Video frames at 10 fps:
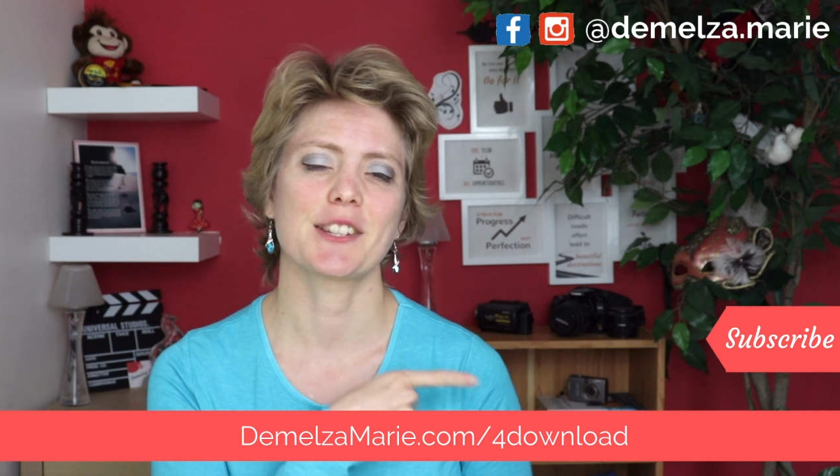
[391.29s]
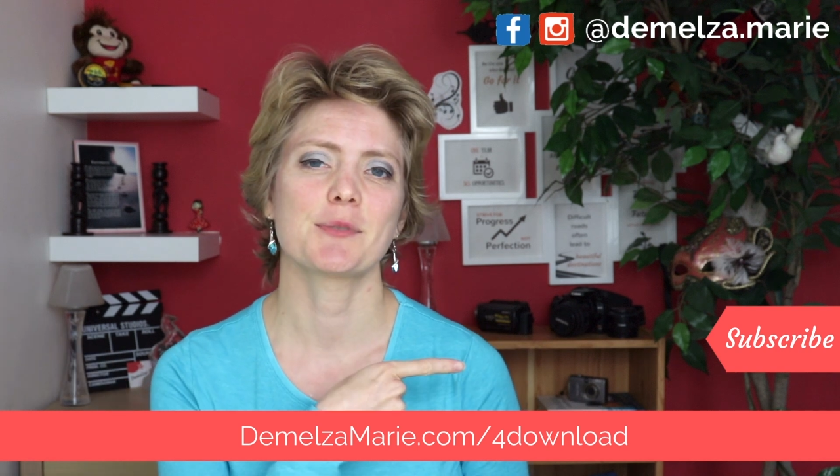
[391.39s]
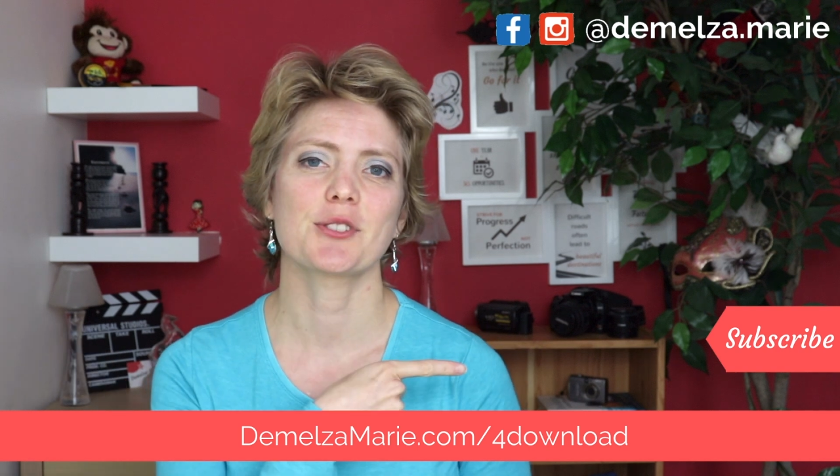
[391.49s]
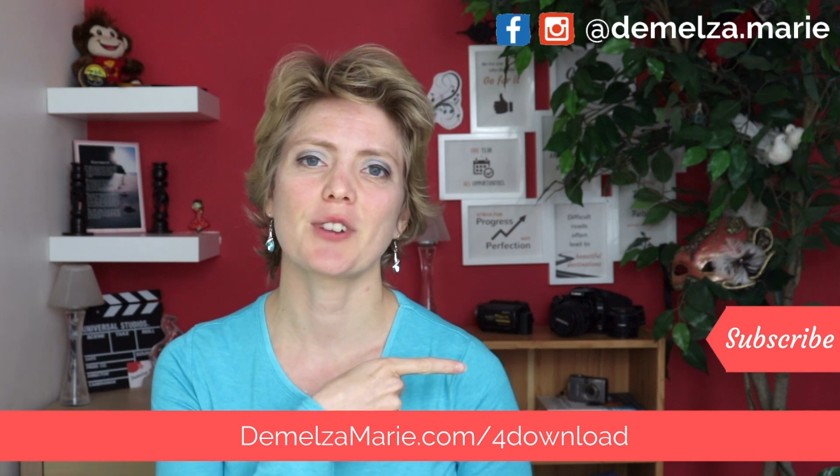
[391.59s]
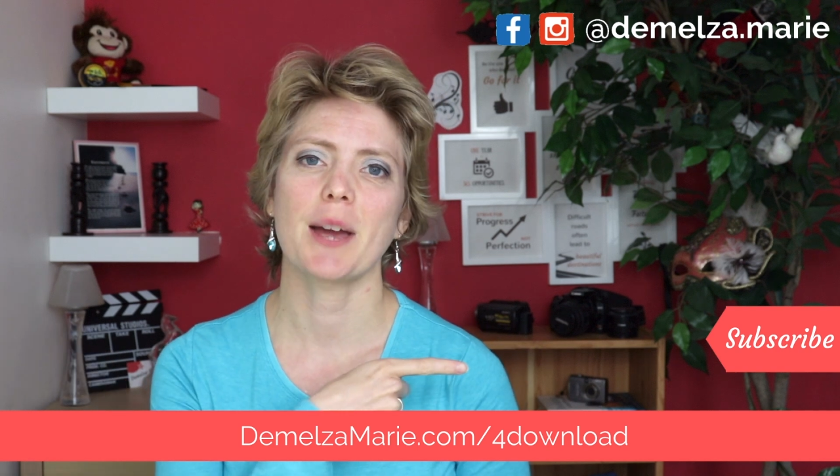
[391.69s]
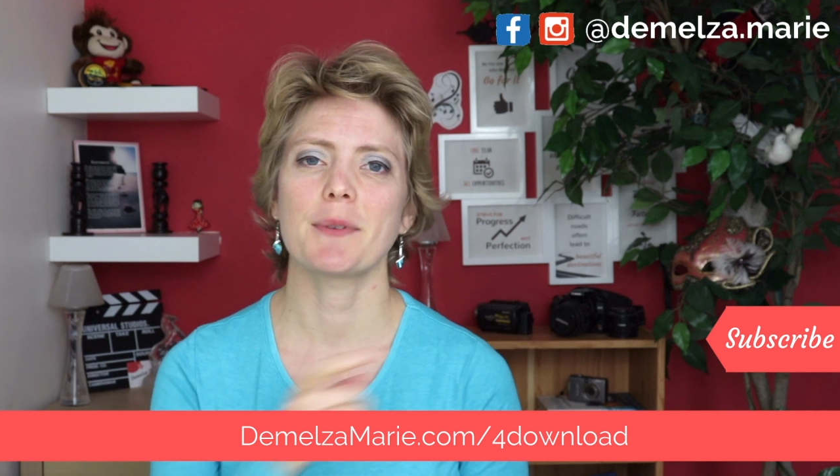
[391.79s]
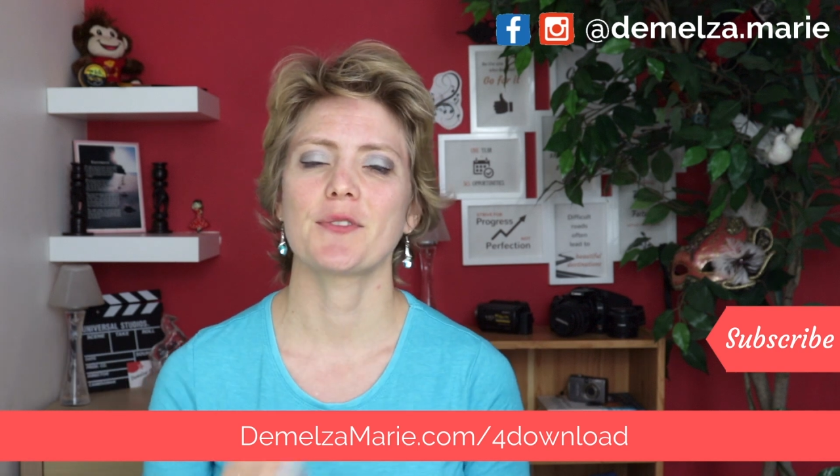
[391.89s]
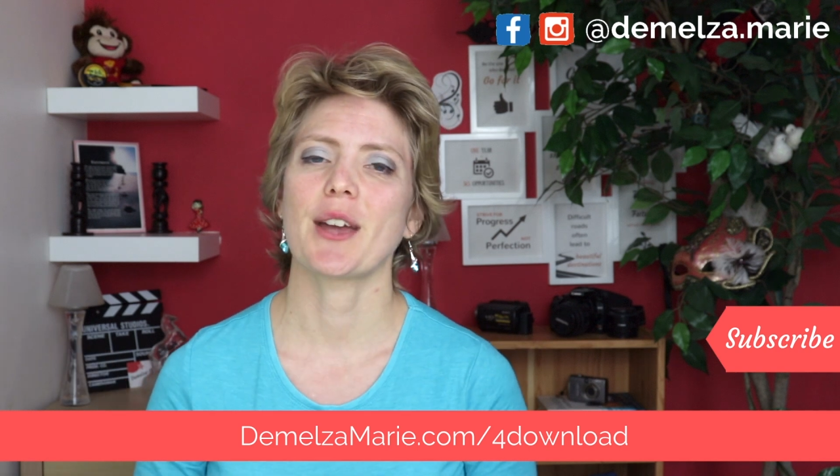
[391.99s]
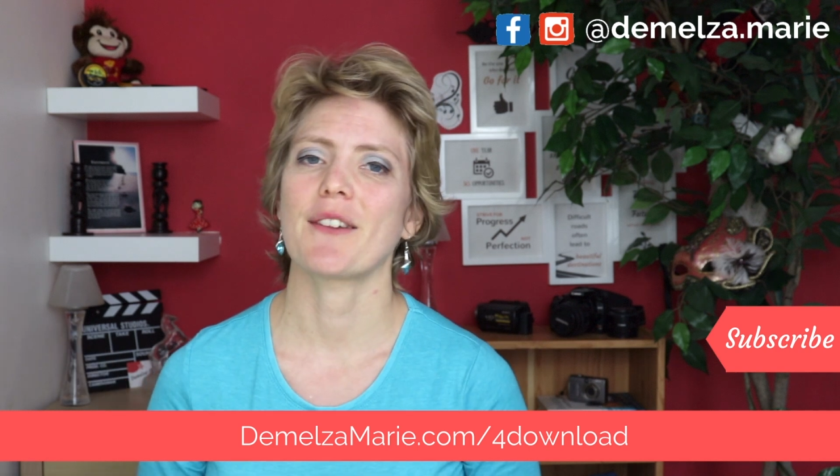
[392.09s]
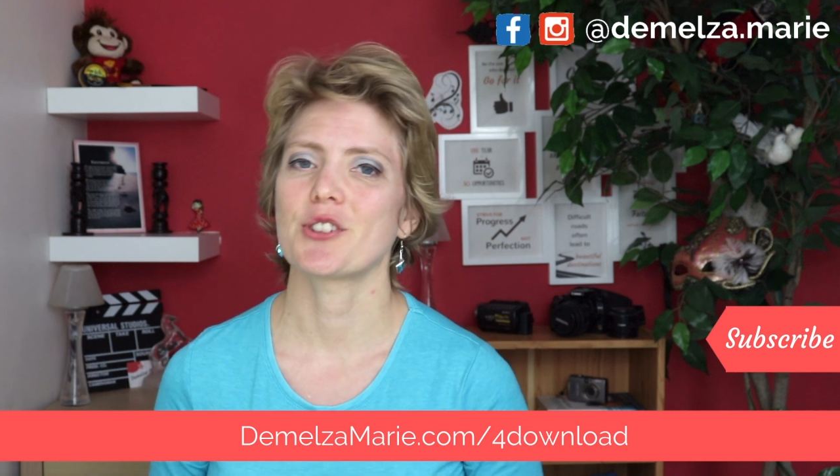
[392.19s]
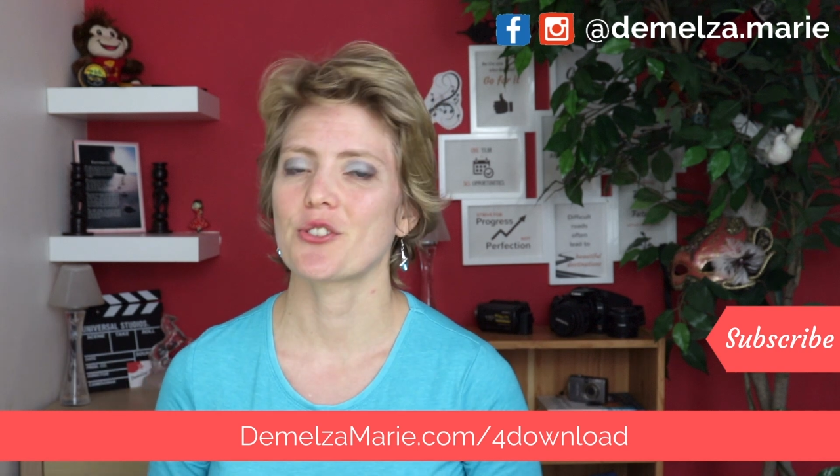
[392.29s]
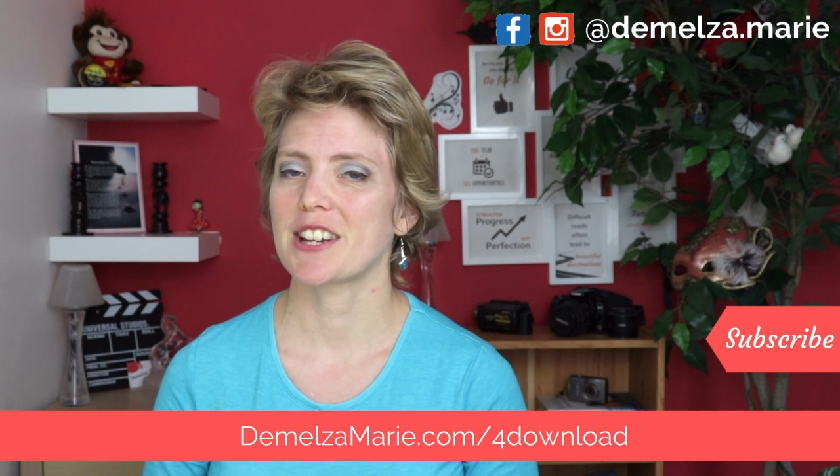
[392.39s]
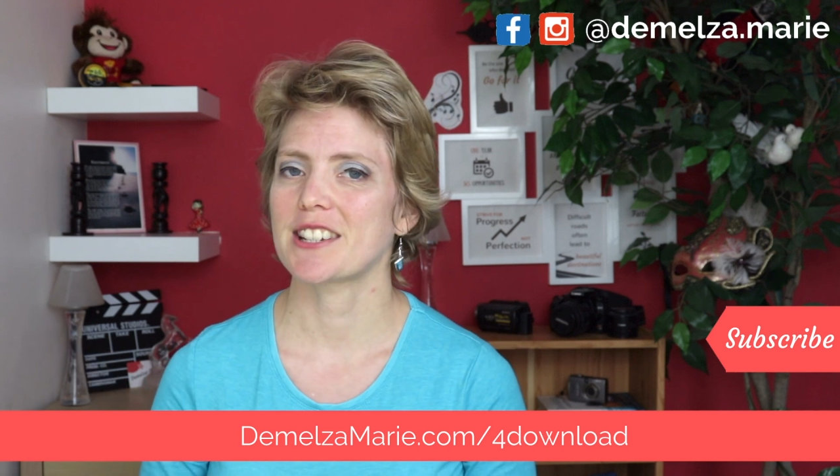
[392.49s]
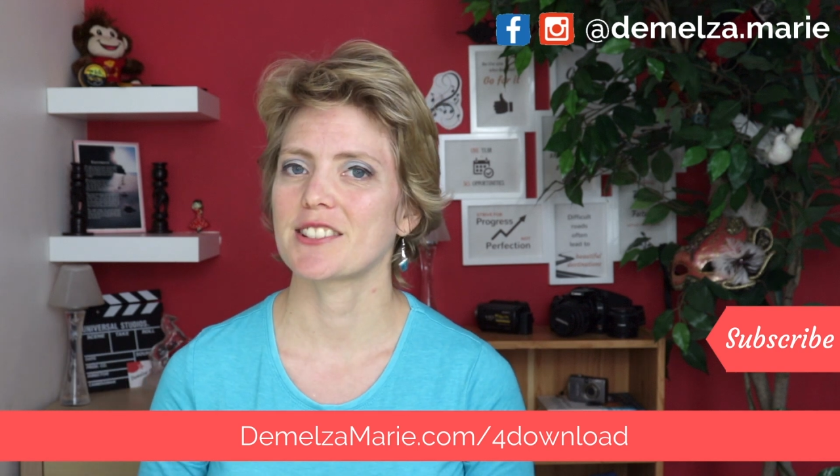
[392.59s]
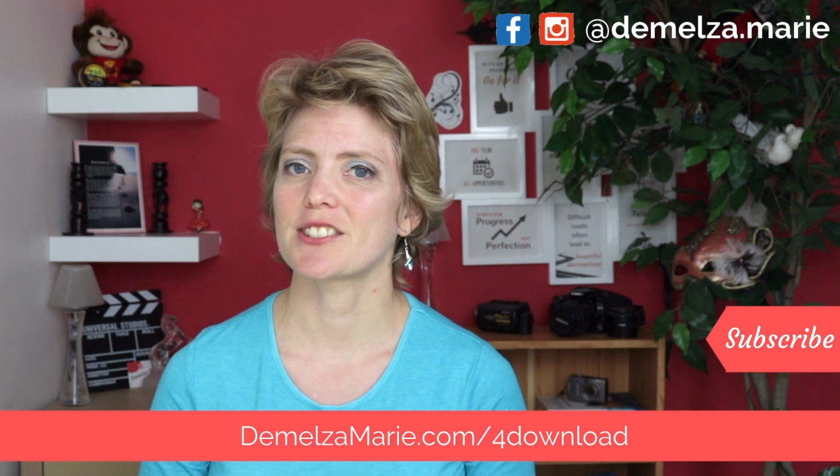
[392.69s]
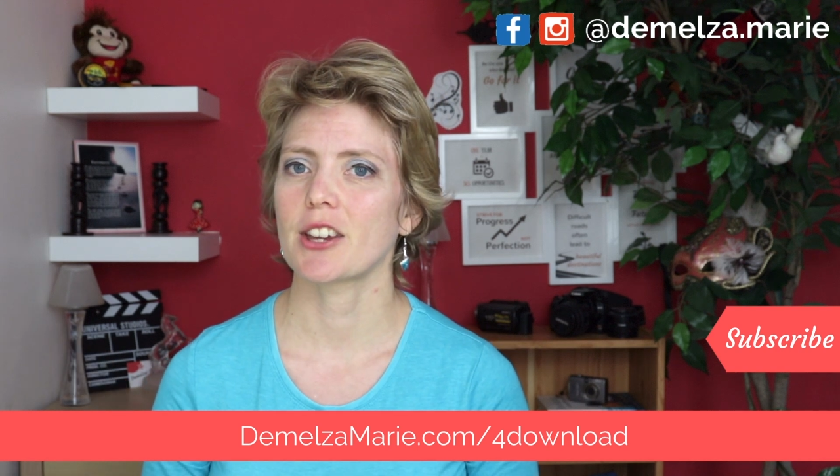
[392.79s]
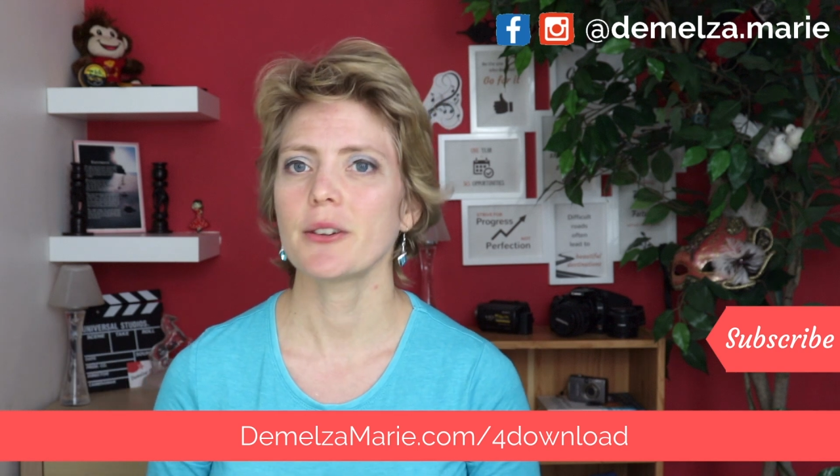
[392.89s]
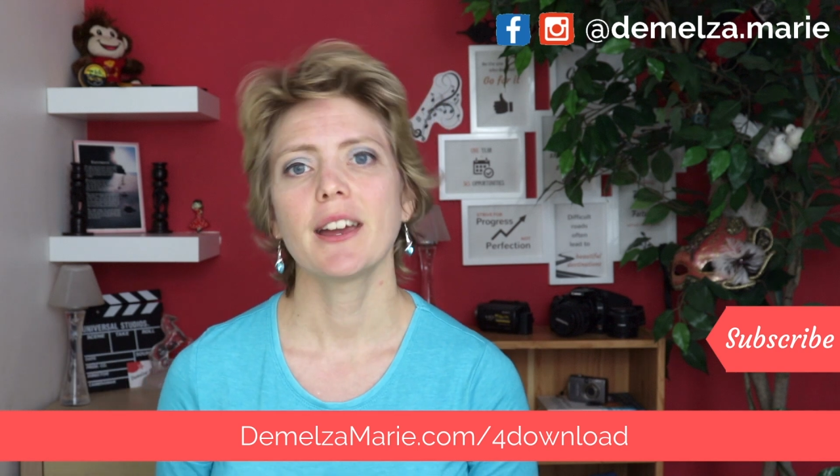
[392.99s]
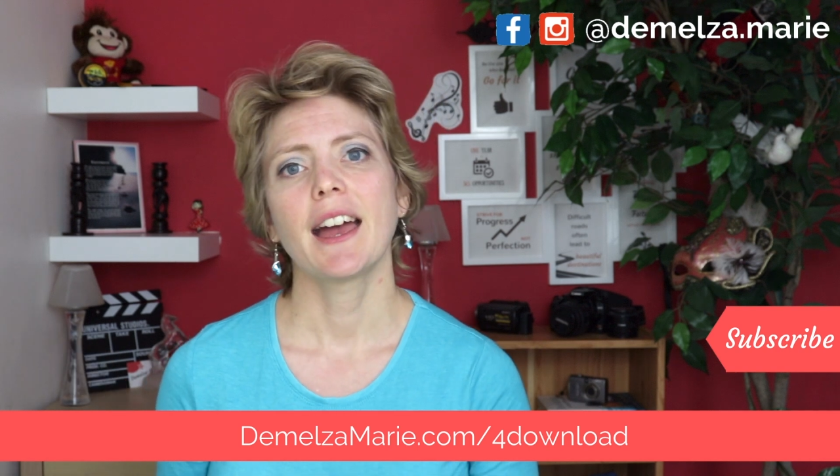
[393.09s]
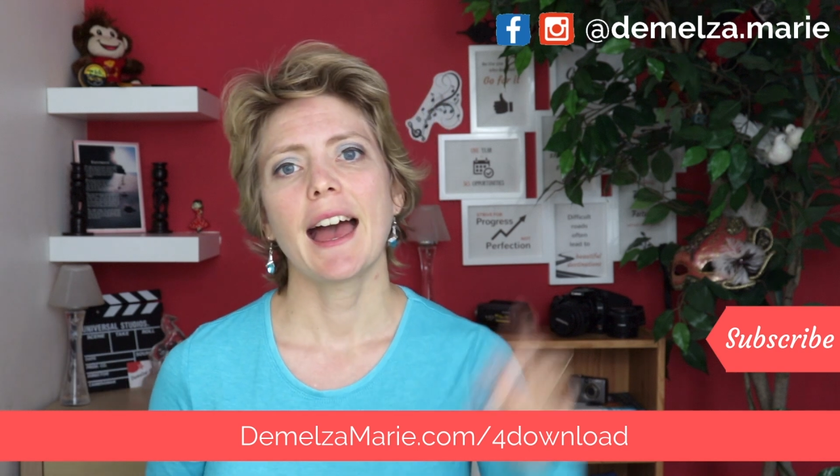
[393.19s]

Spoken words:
subscribe if you haven't already done so.